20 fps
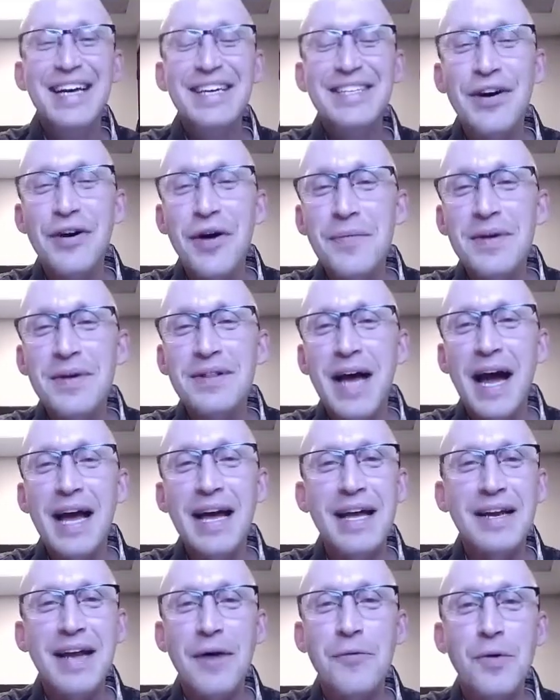so i mean I,
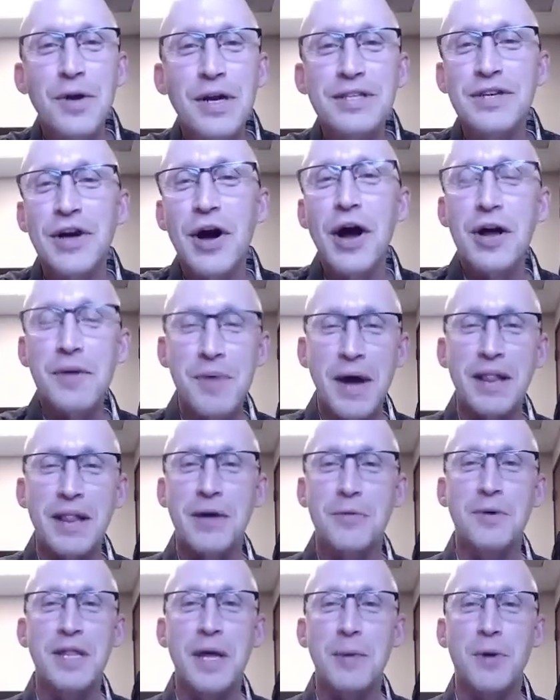and i want to talk about
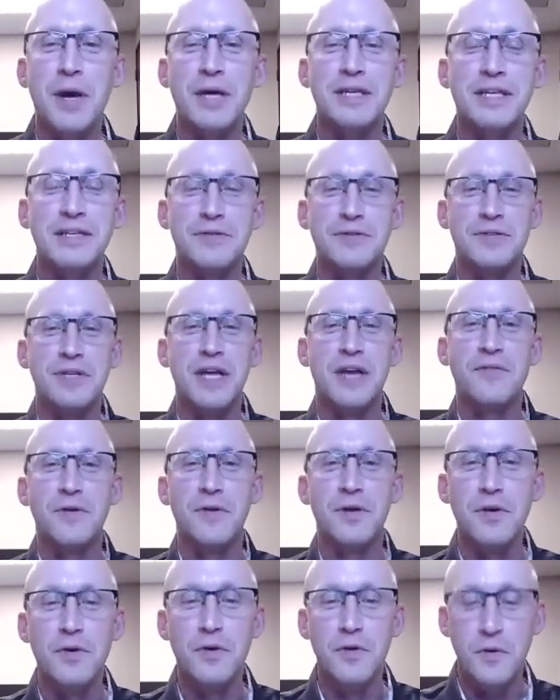like what that process was like for
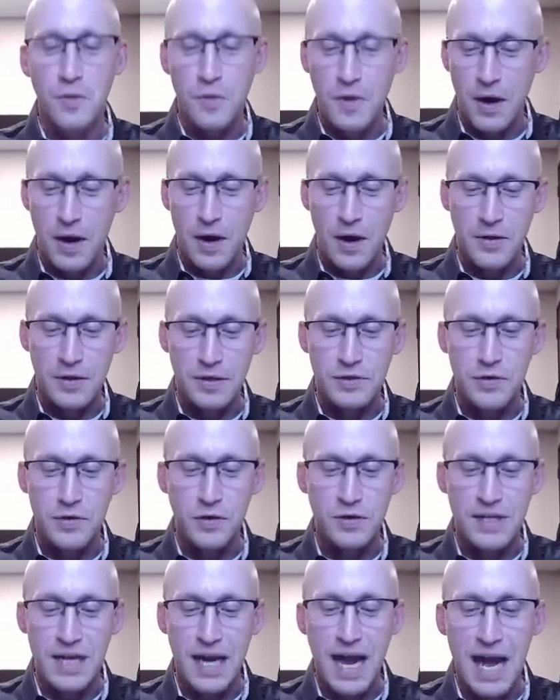you uh, the
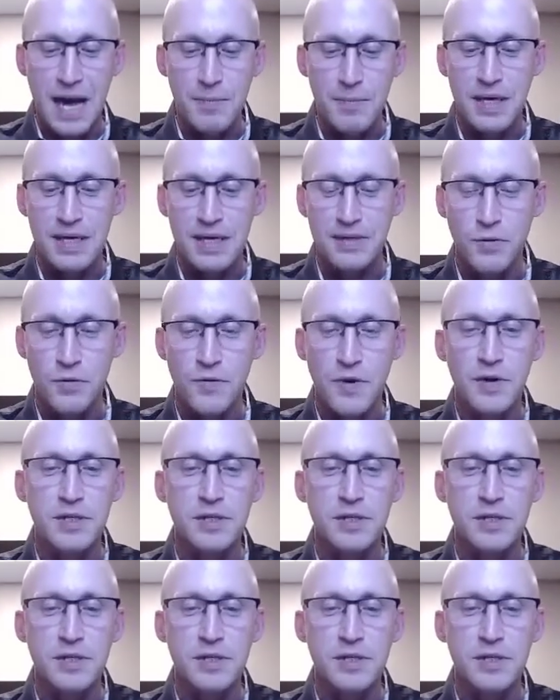struggles i had because there were very